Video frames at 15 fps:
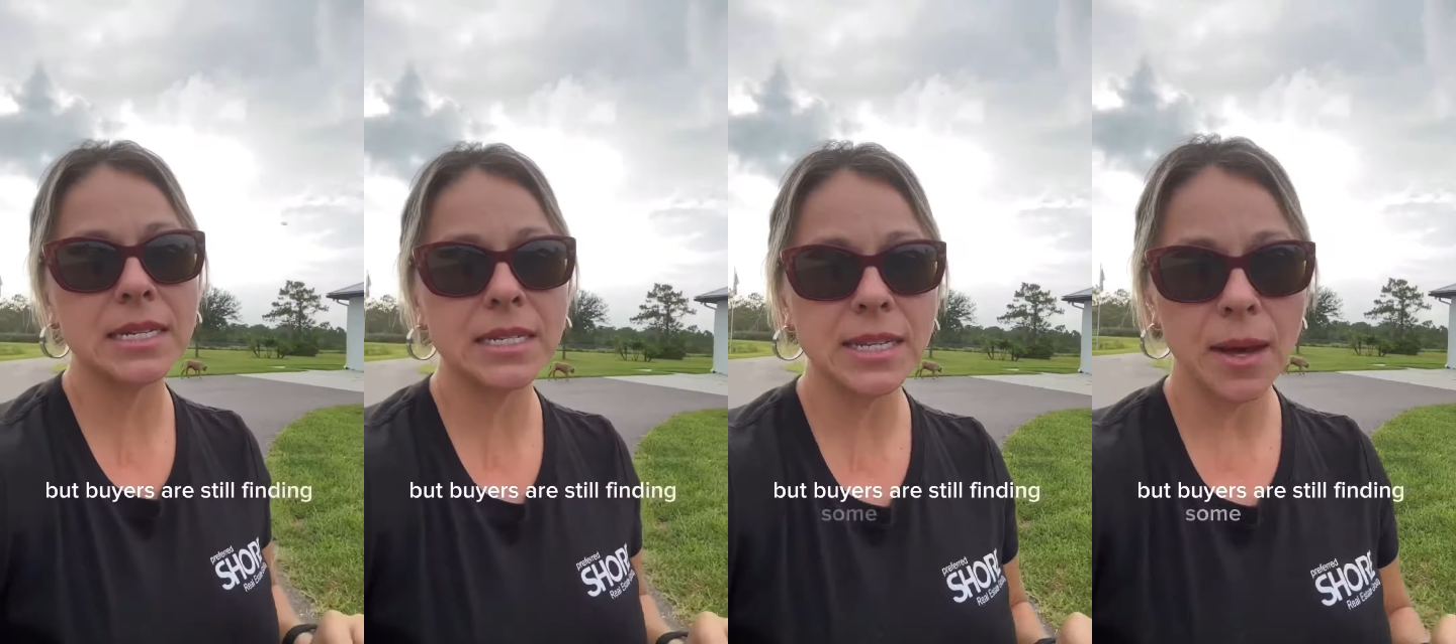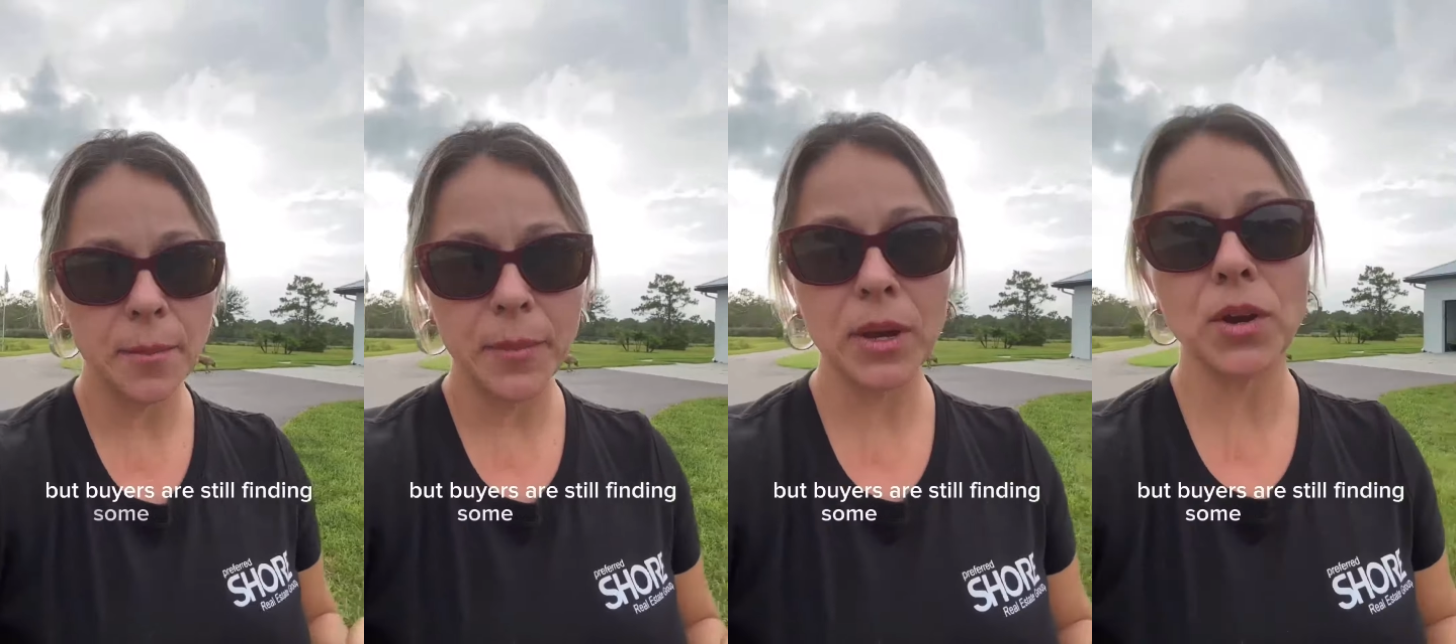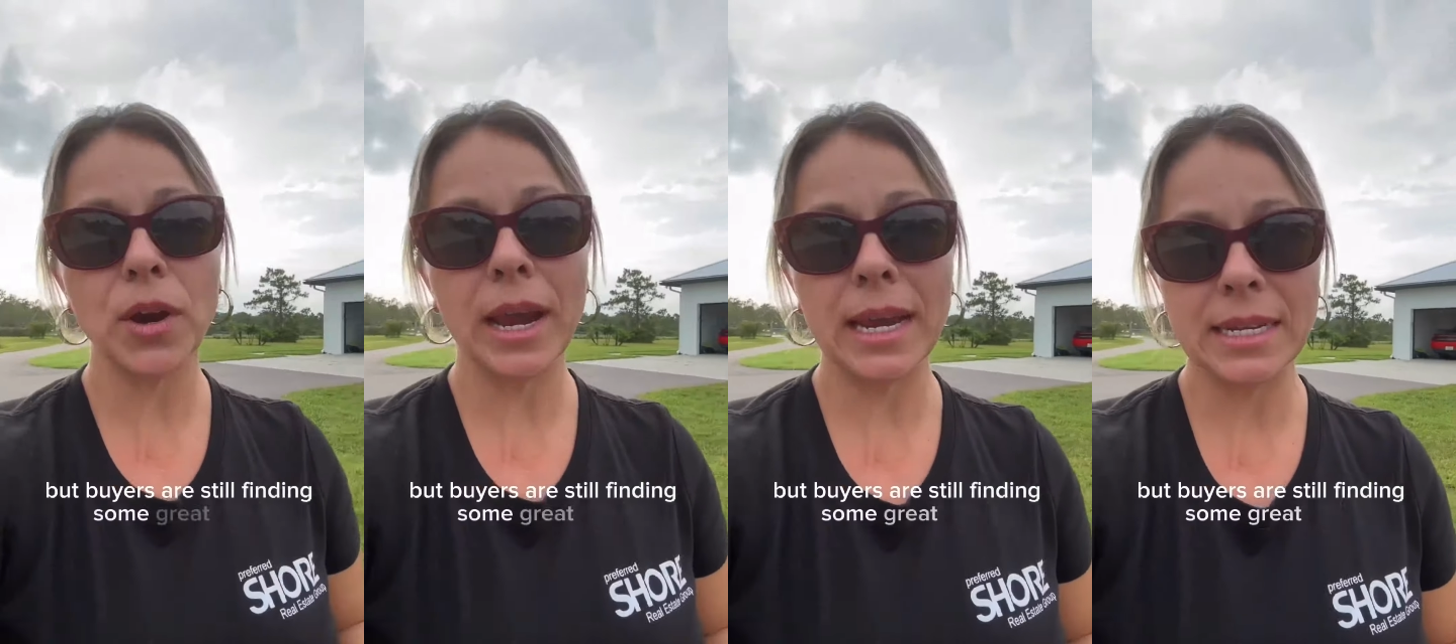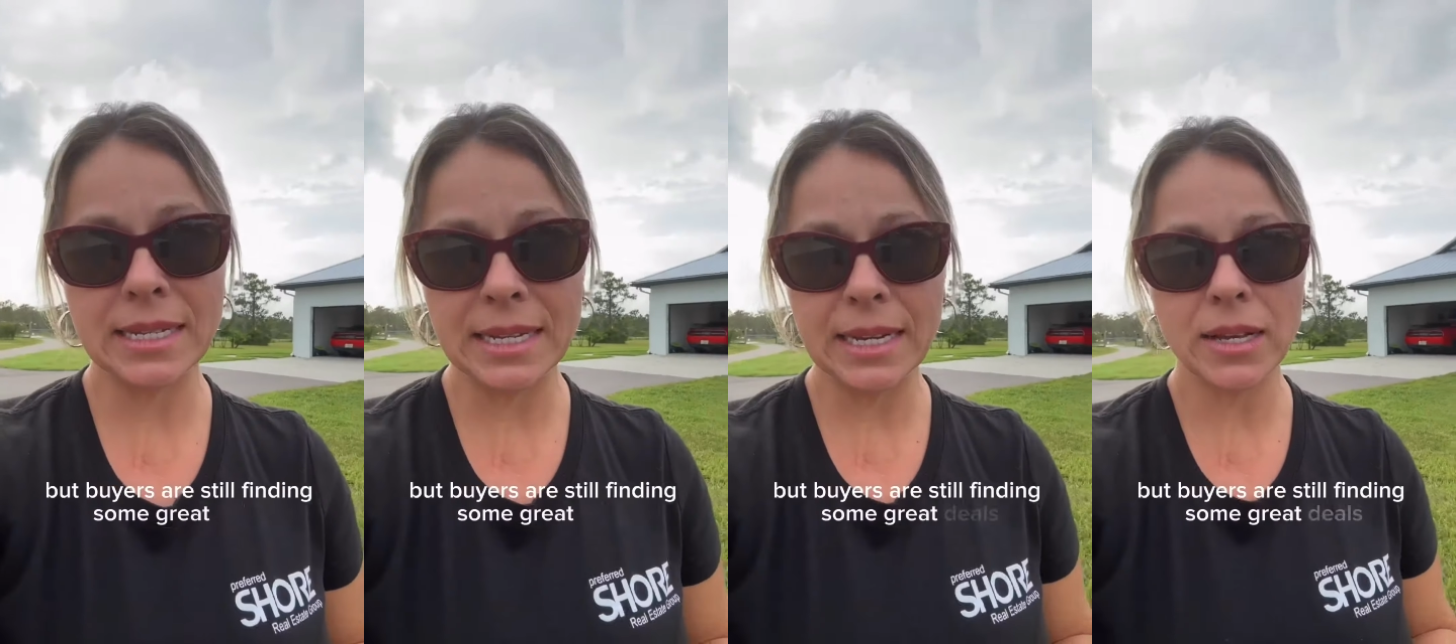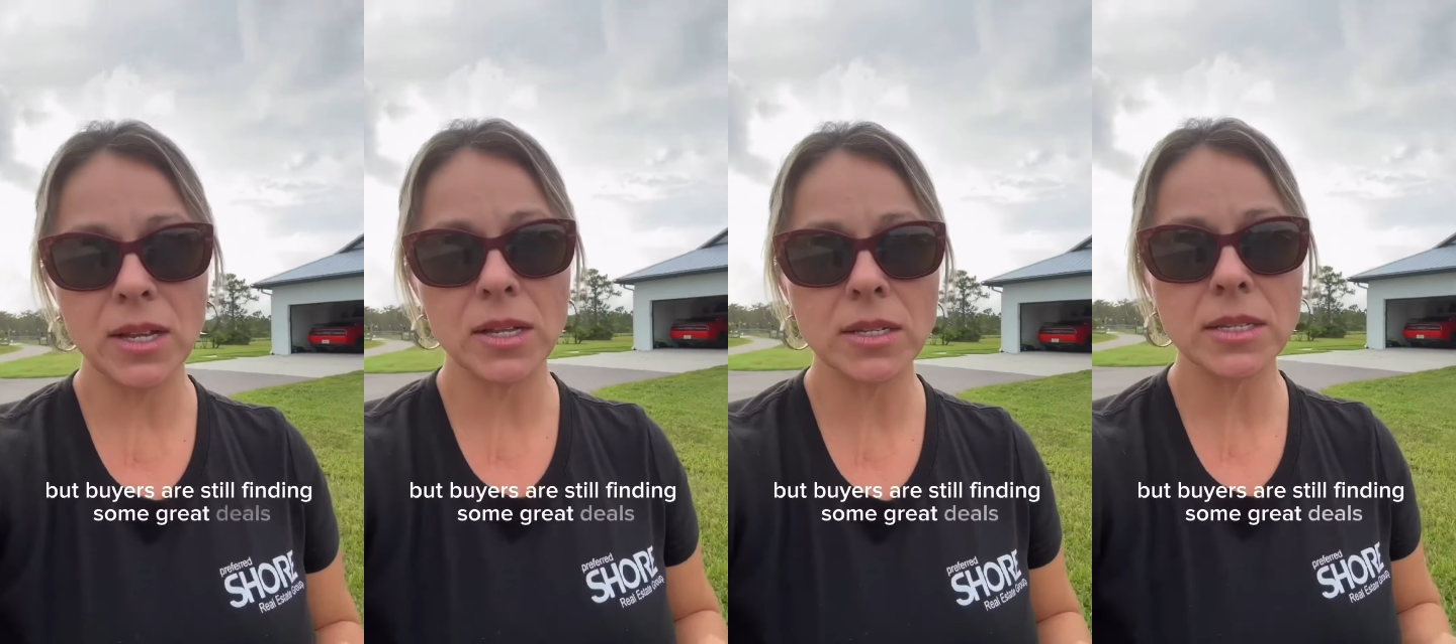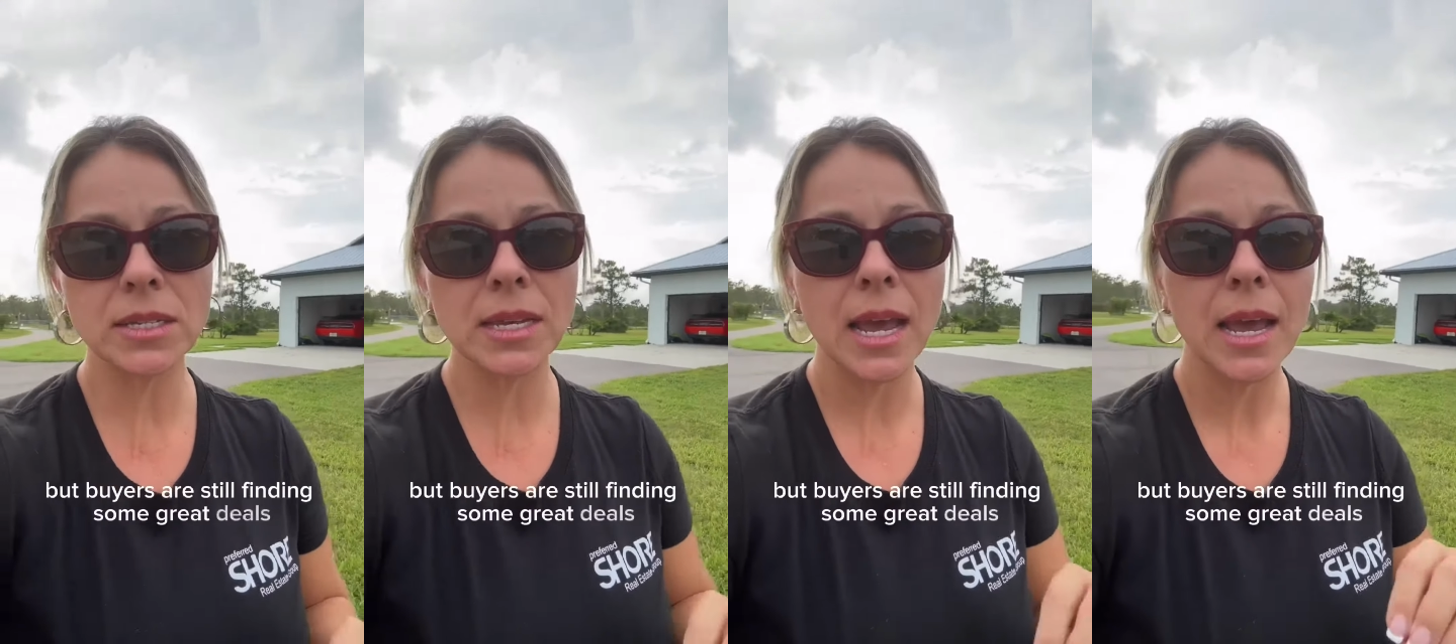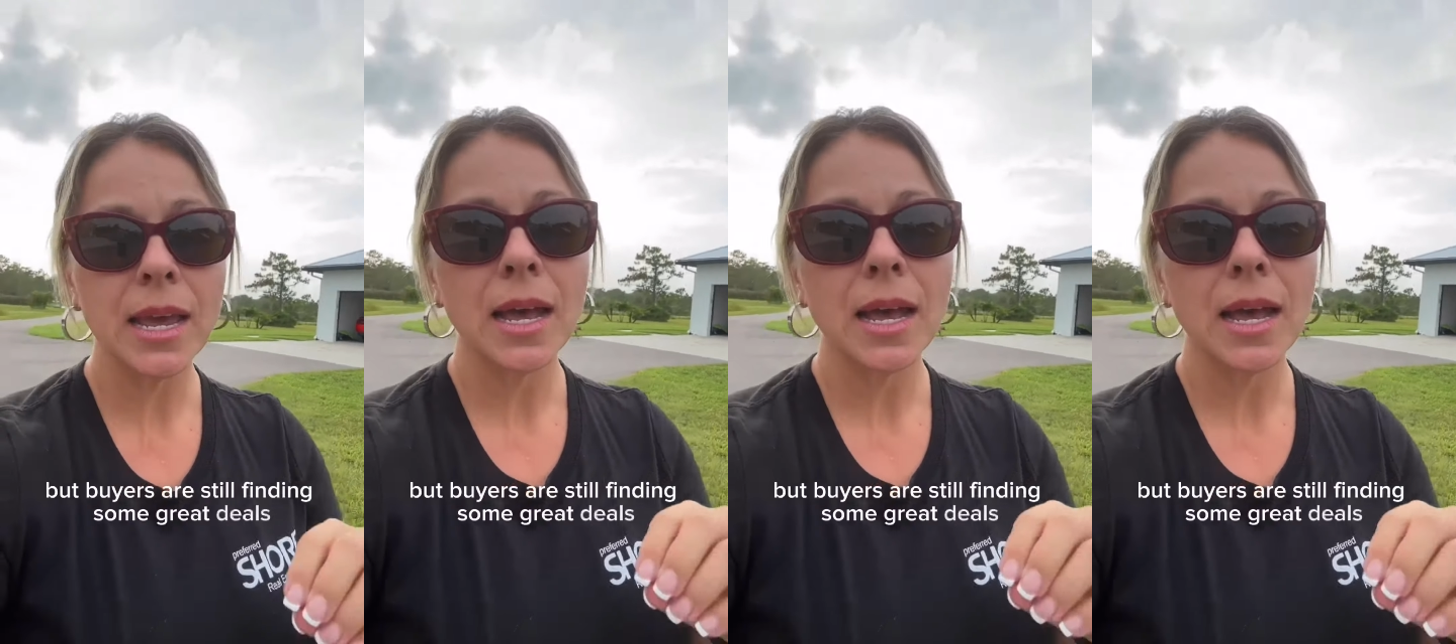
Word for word: some great deals